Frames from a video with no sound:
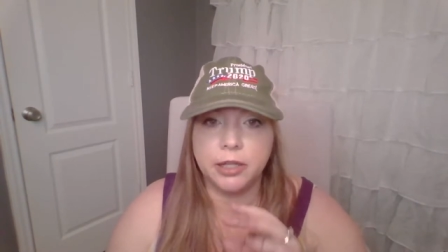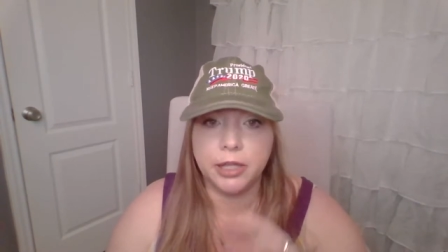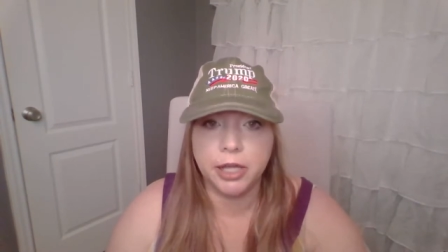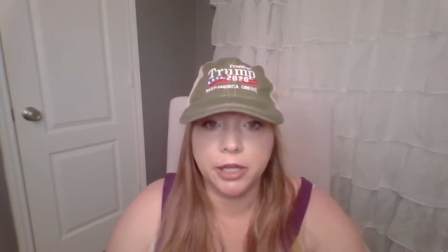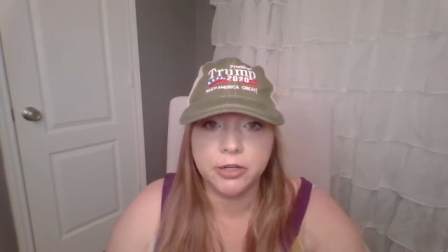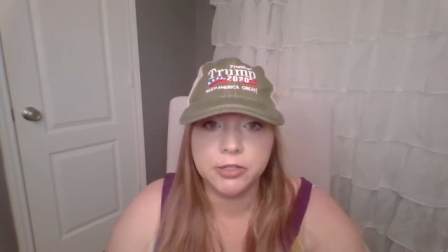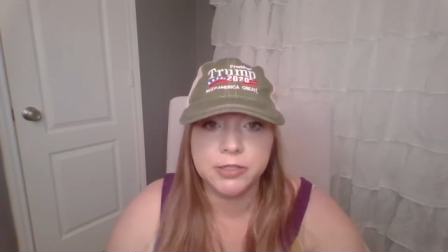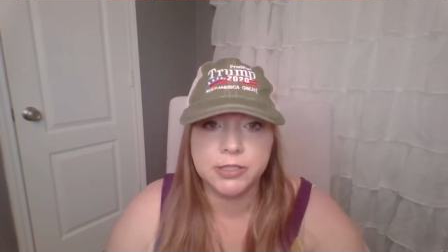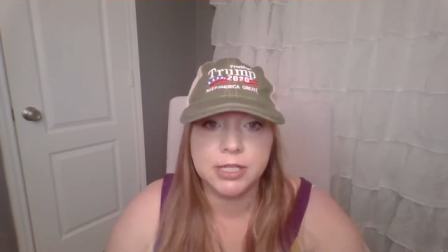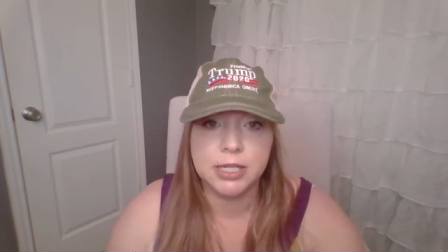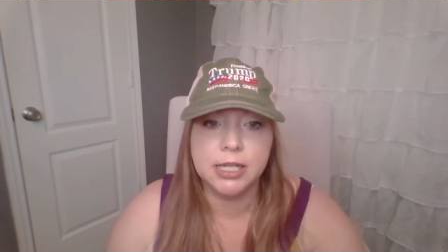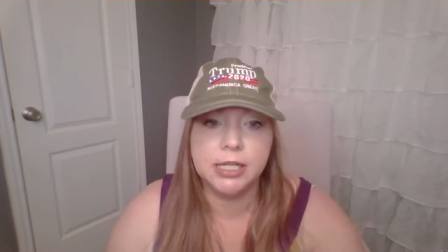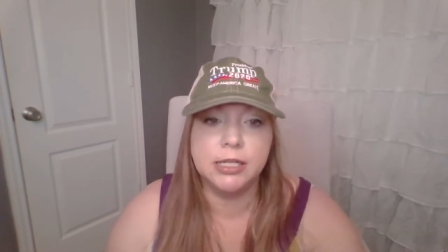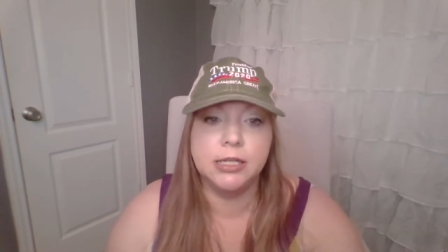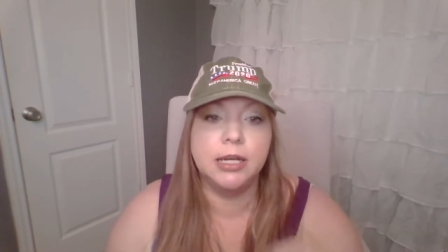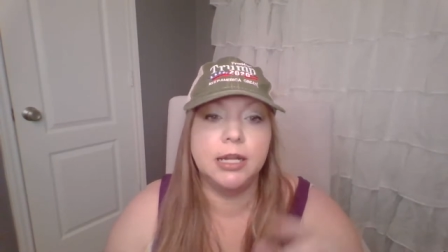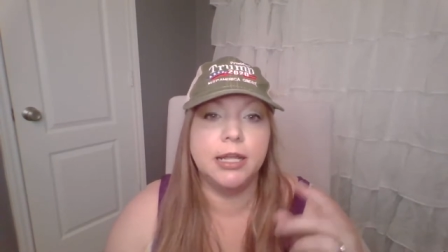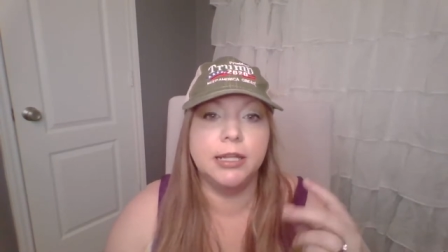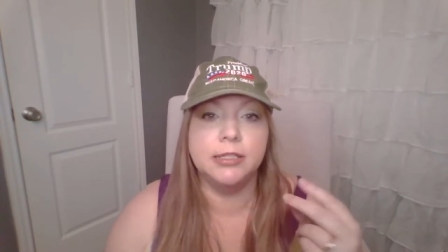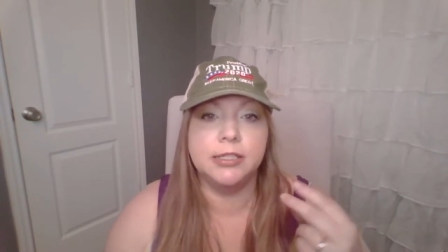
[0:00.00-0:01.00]

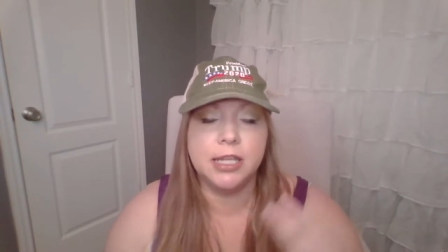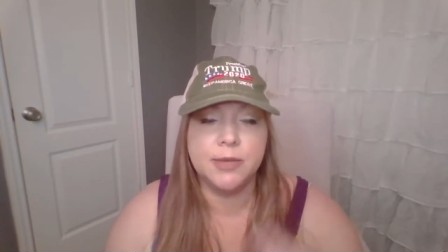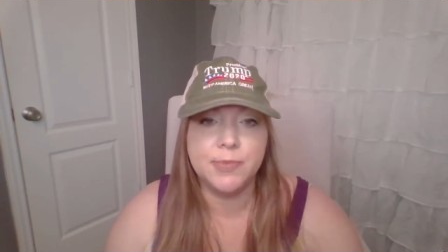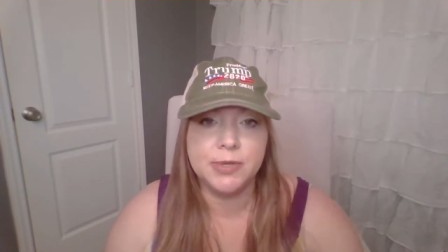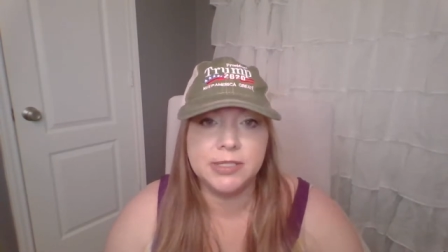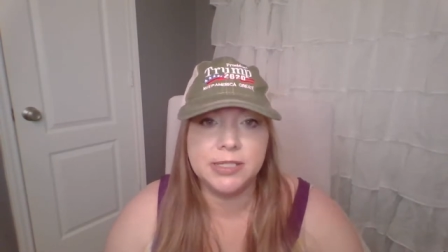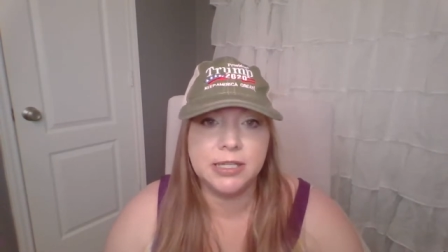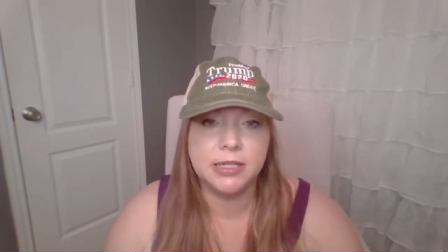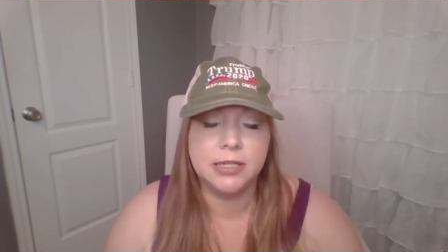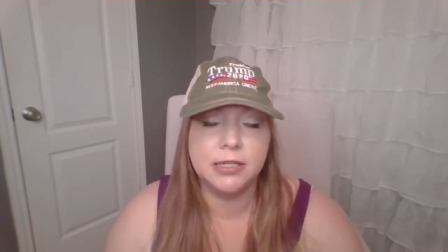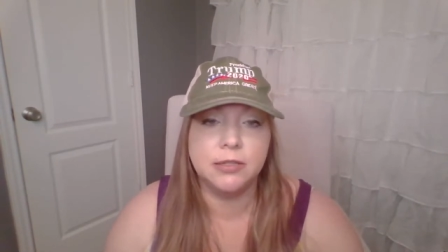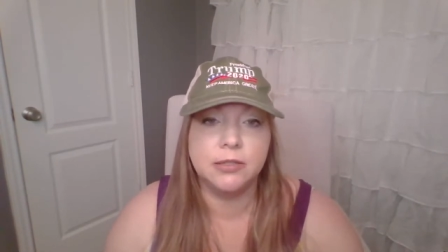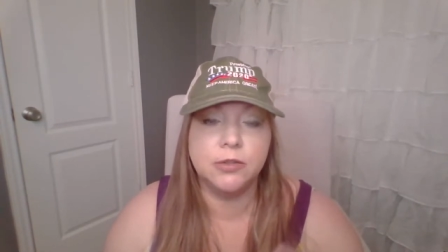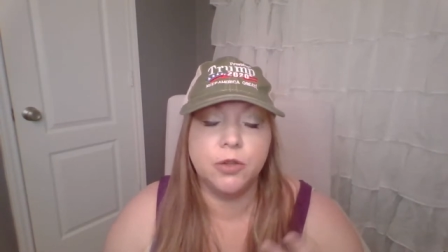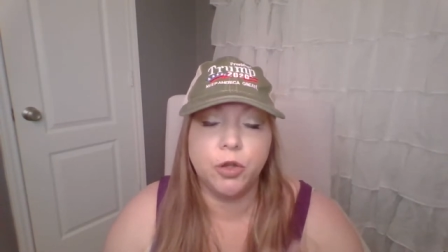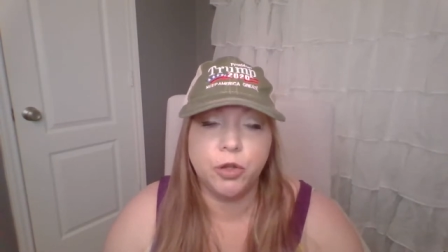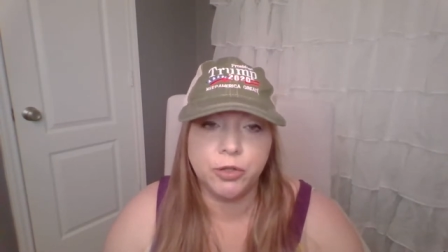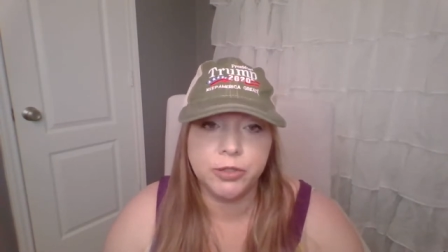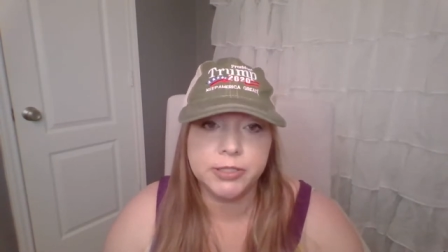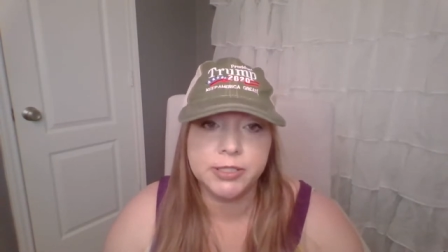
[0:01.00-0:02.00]
Kirsten and Timothy
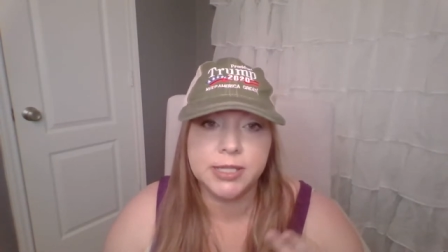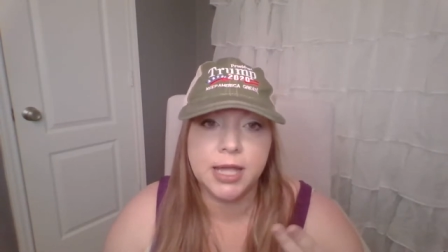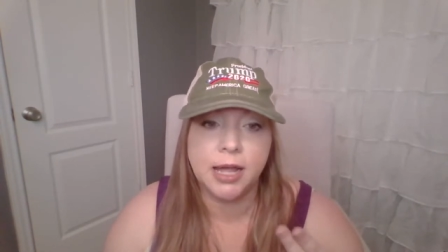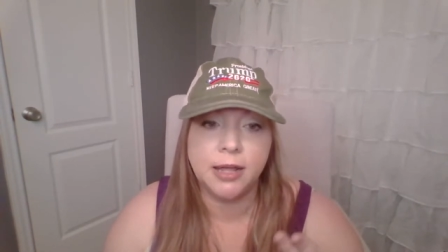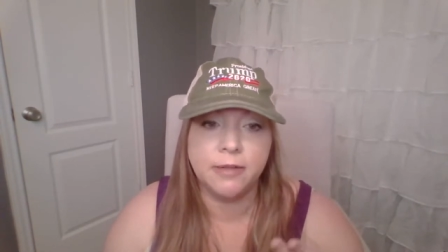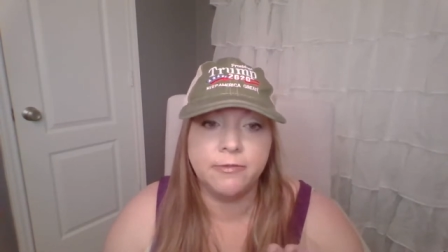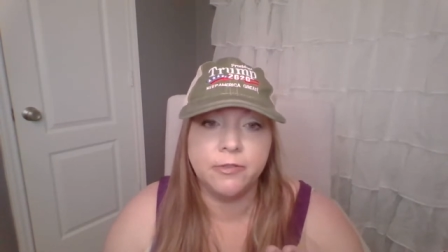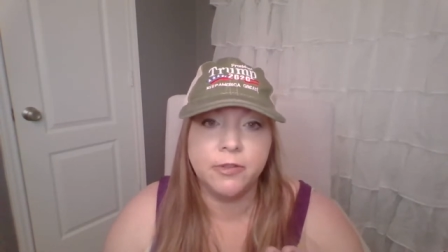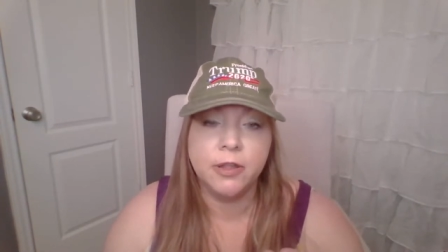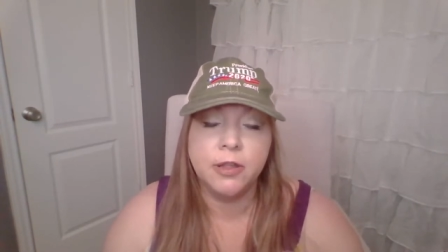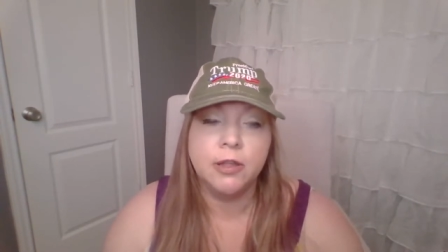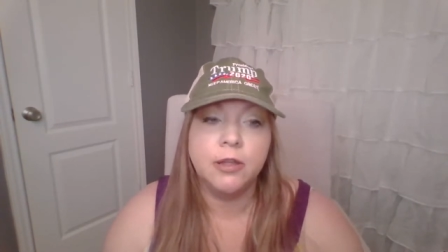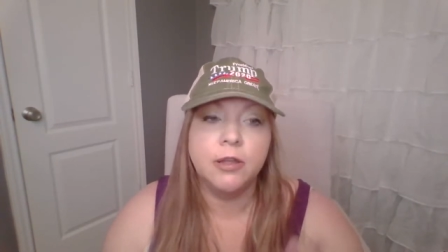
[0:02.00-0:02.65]
Holmseth